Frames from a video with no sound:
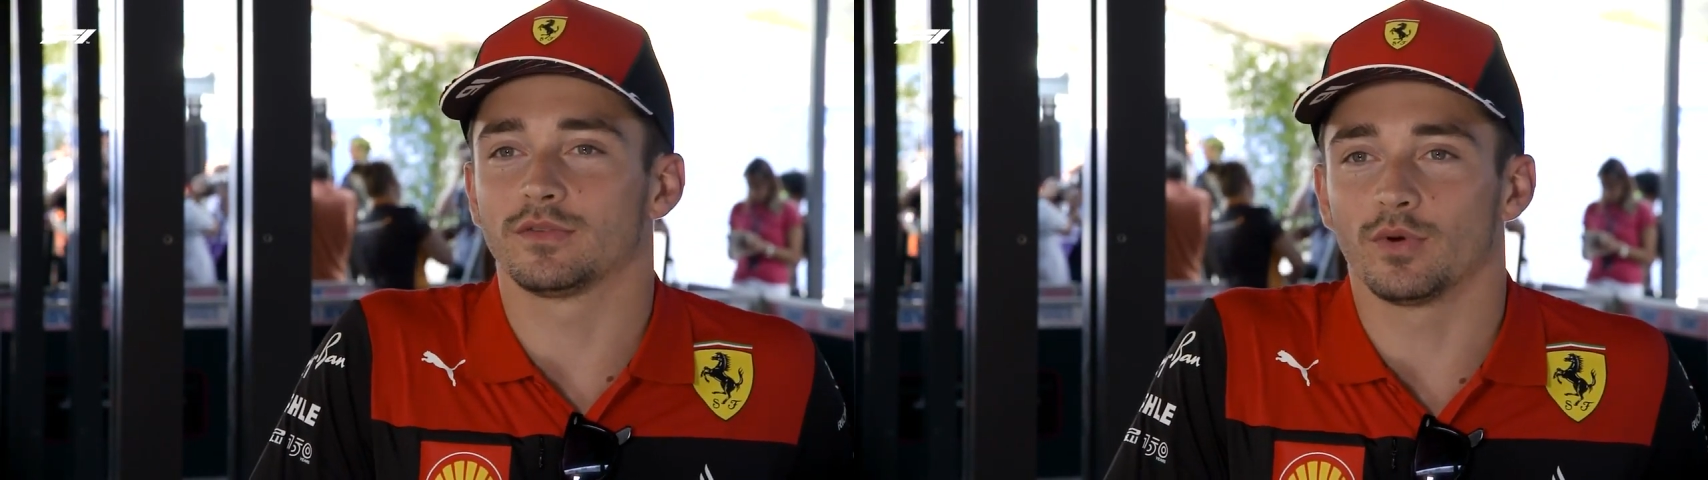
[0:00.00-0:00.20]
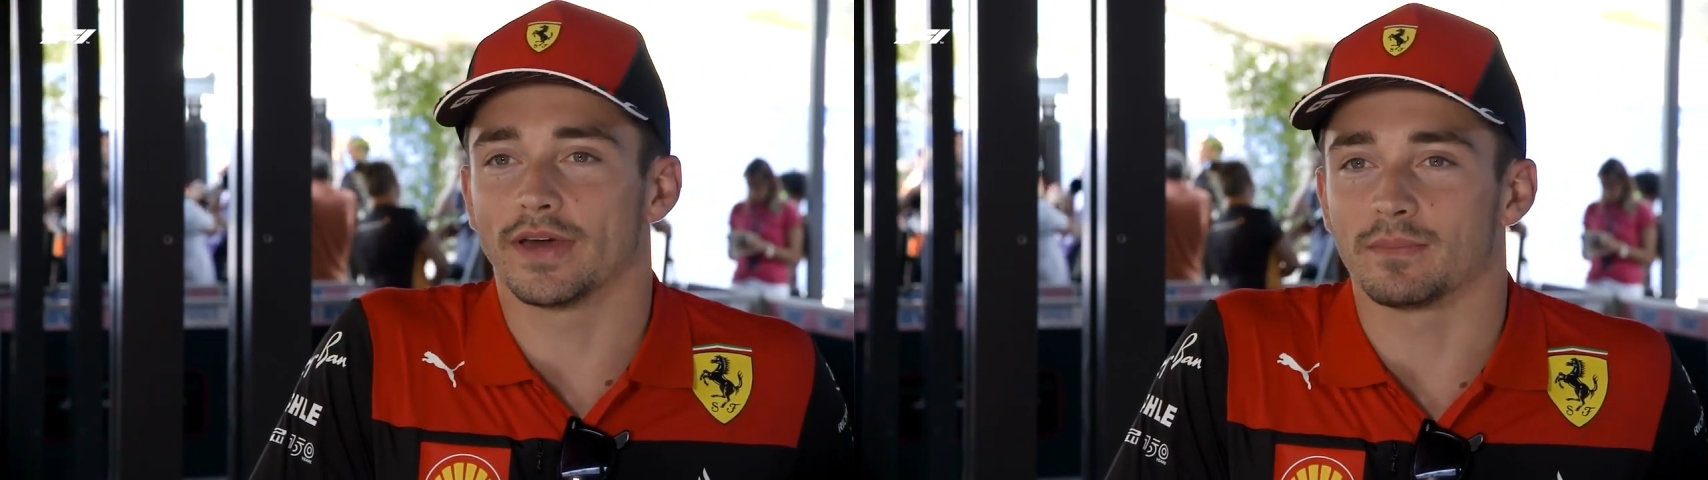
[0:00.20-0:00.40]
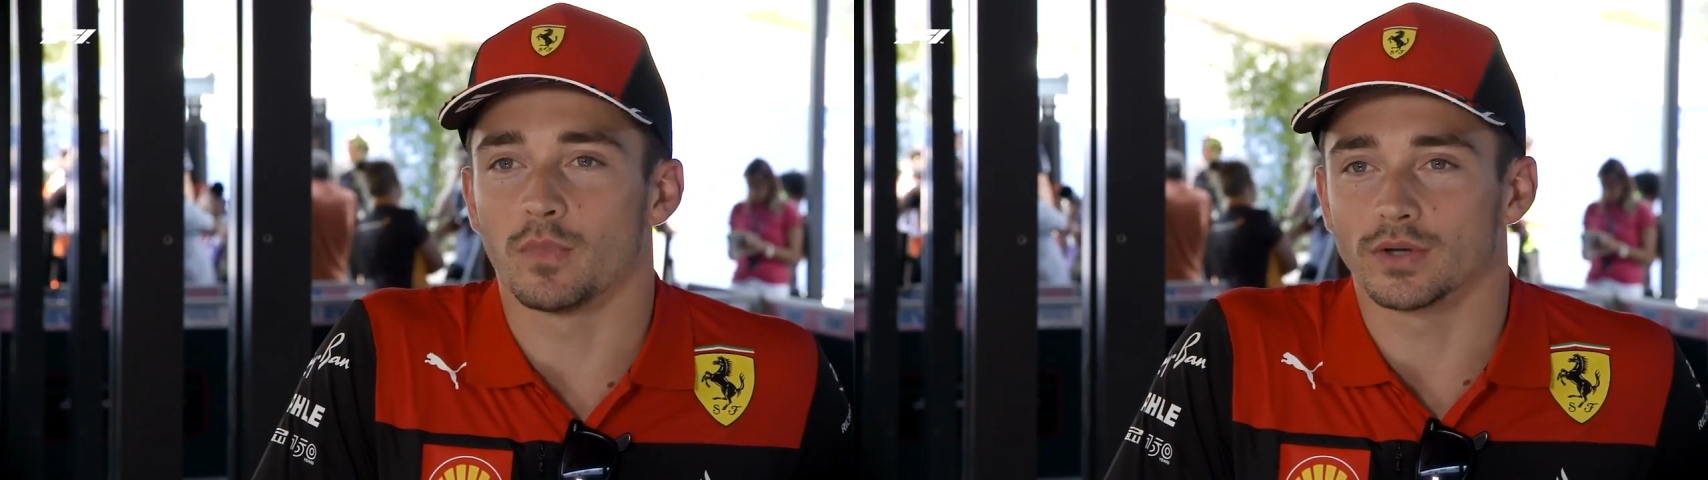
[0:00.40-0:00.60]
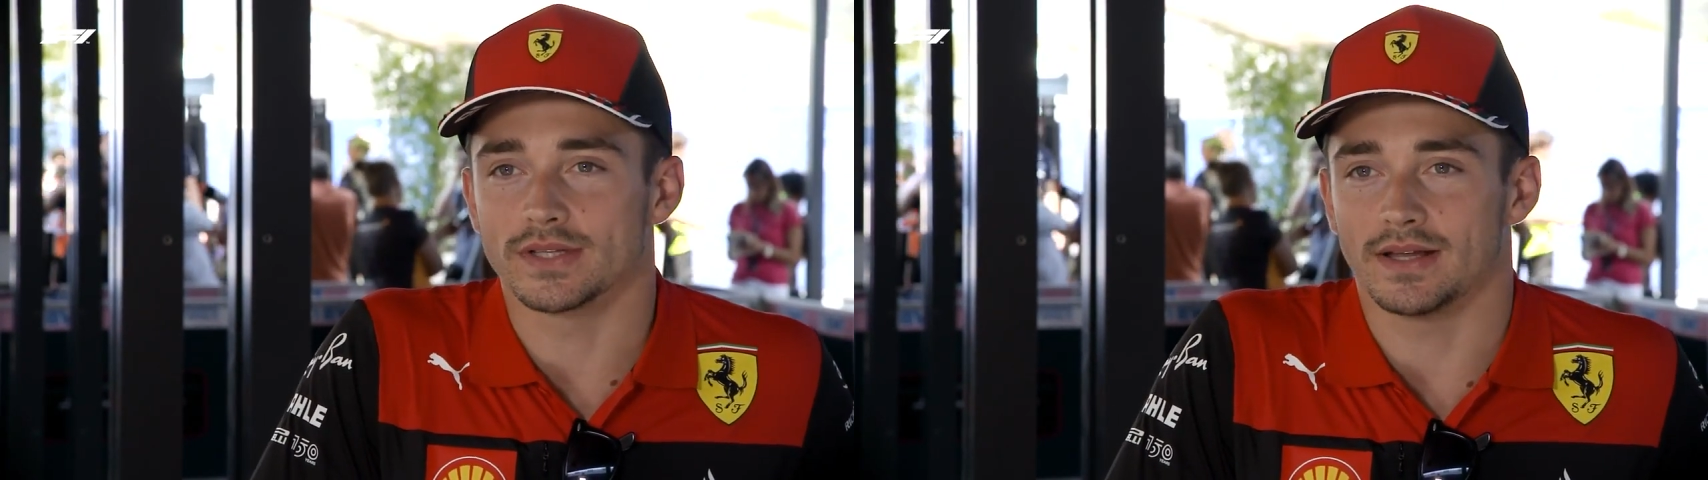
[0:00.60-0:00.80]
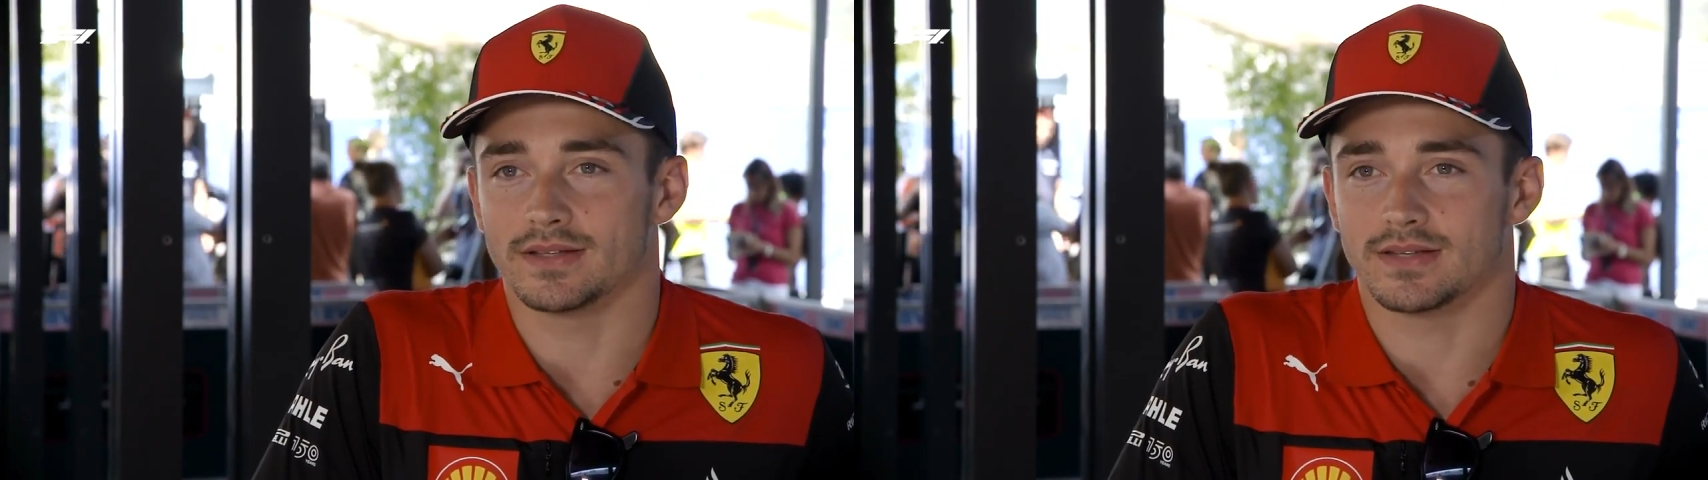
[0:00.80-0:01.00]
it will get more
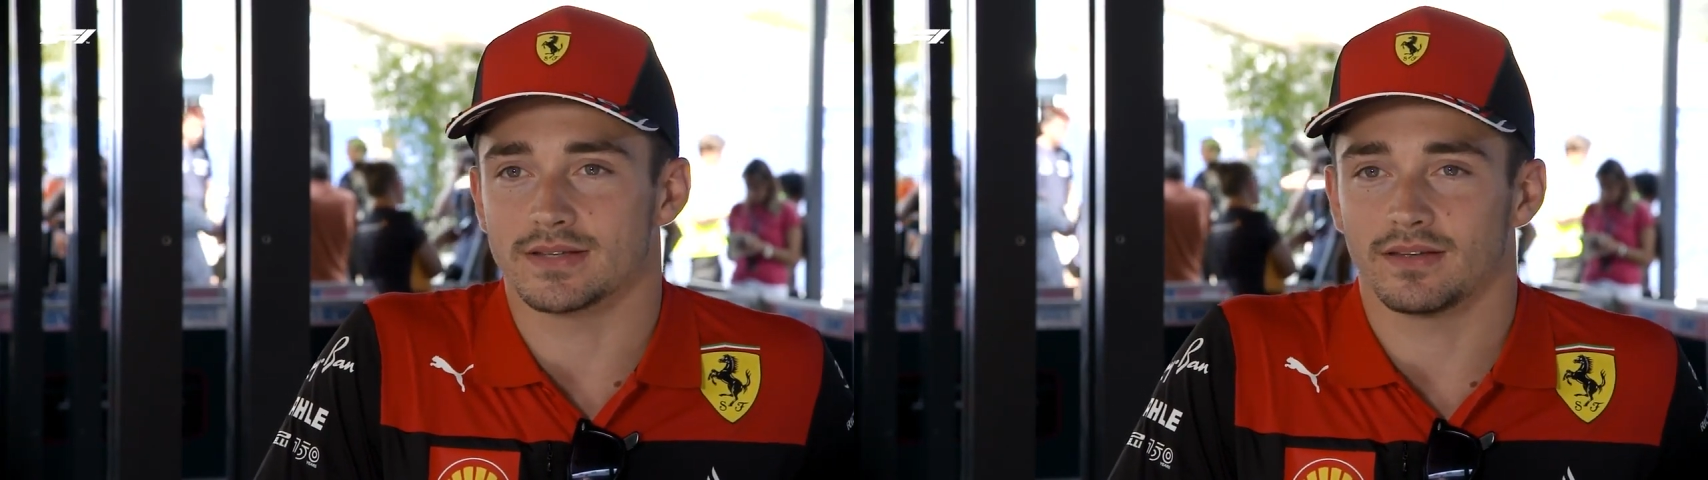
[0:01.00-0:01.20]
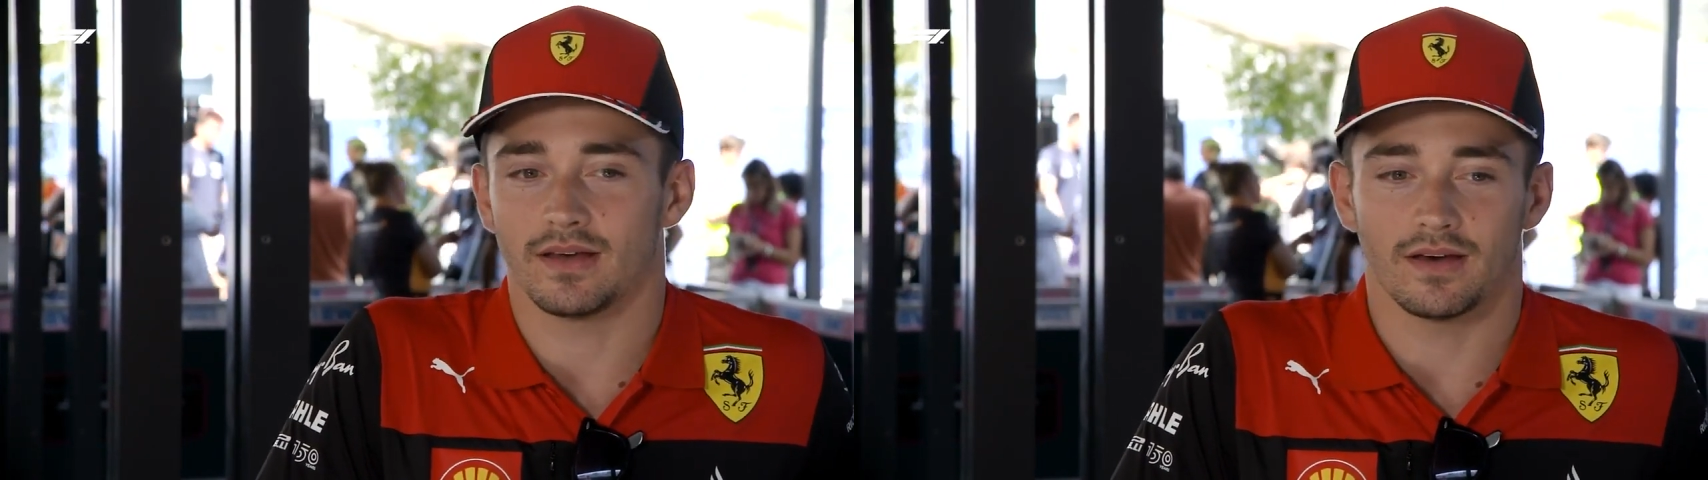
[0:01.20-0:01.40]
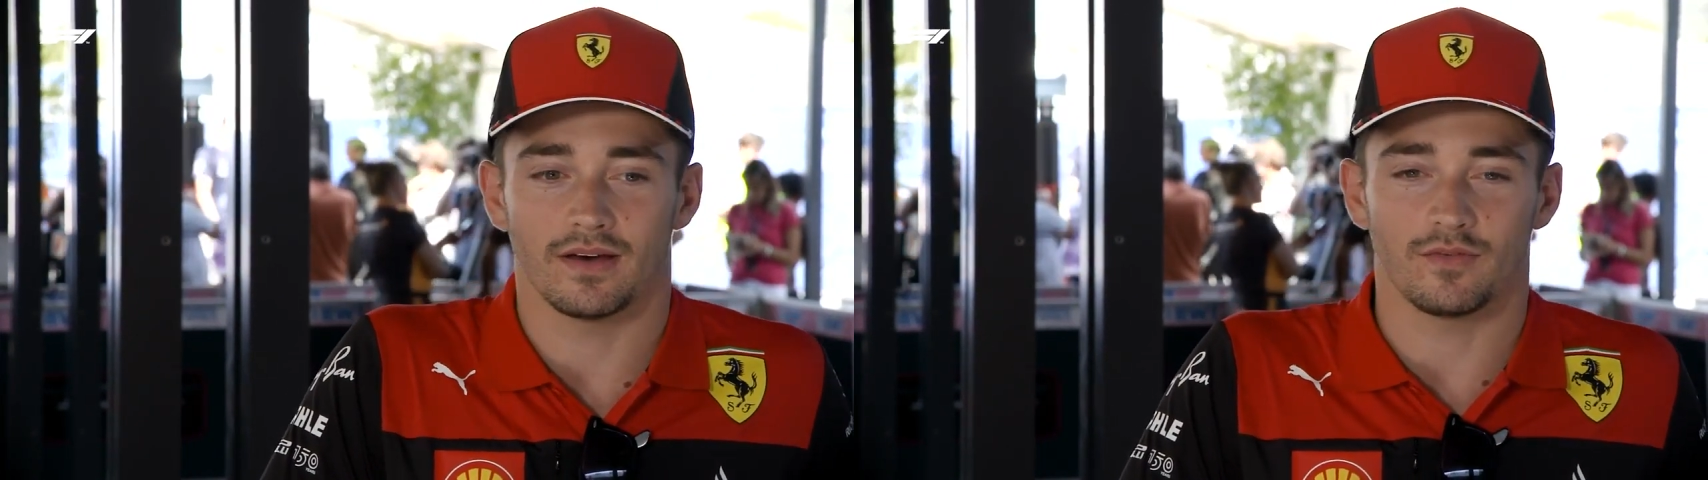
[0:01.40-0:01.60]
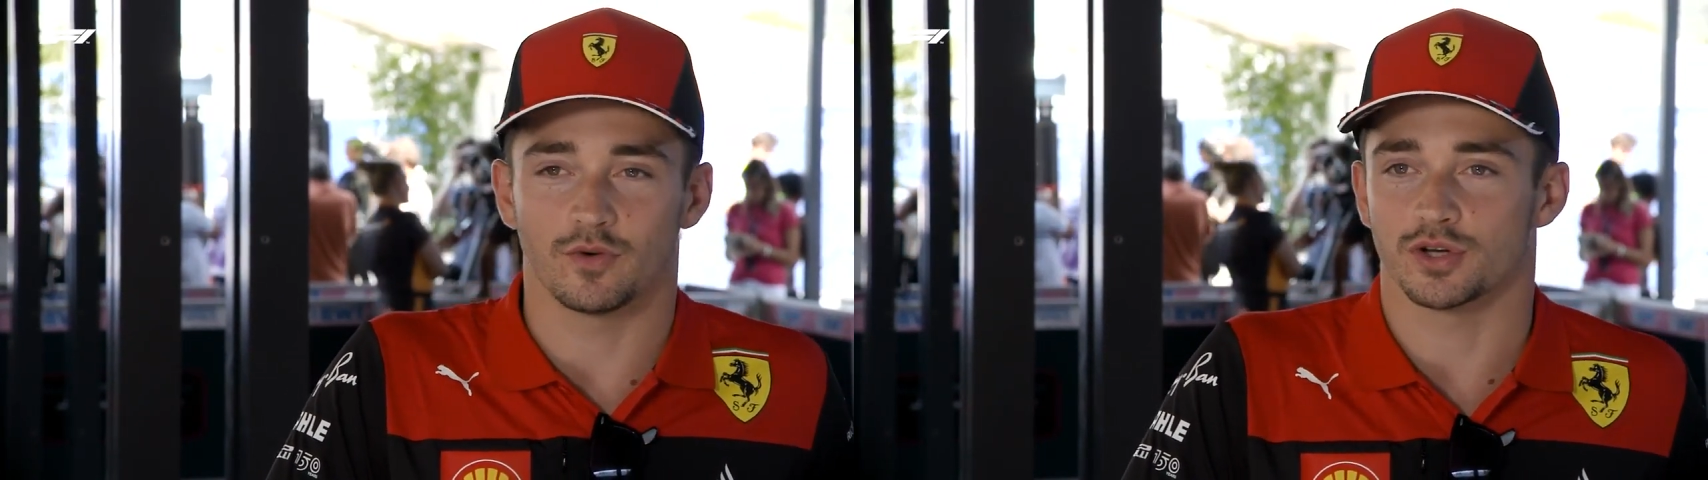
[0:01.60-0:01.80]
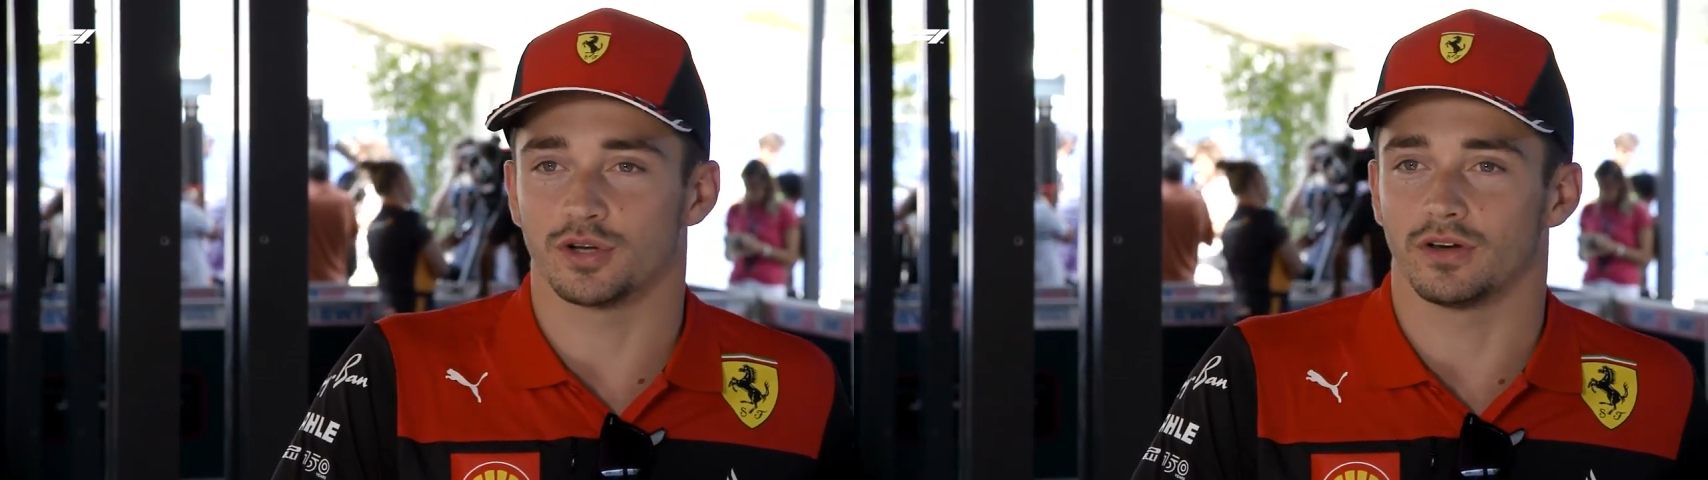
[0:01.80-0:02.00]
tense,
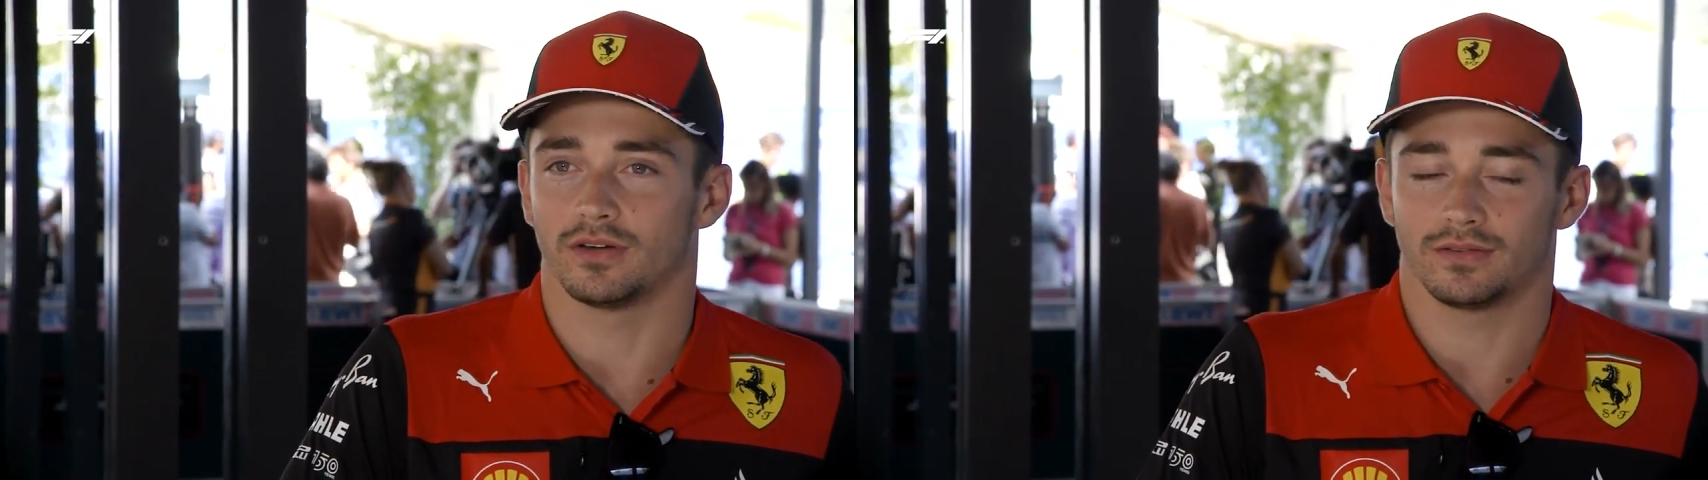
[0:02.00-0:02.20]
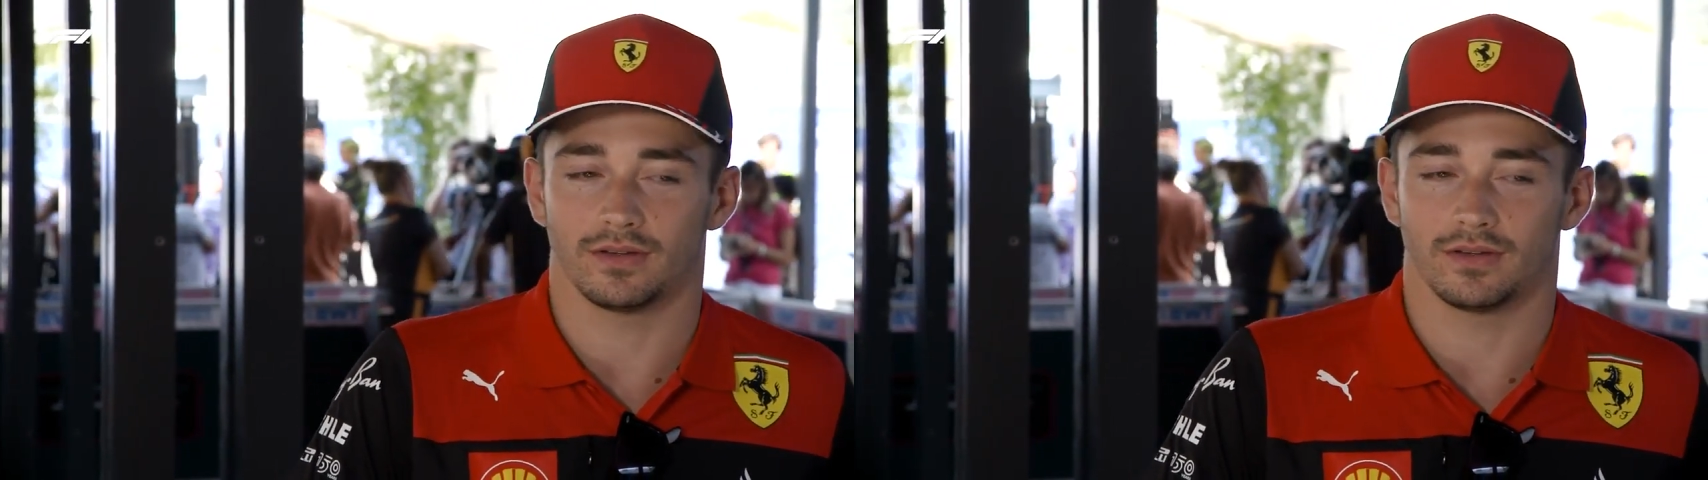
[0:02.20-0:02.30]
for sure.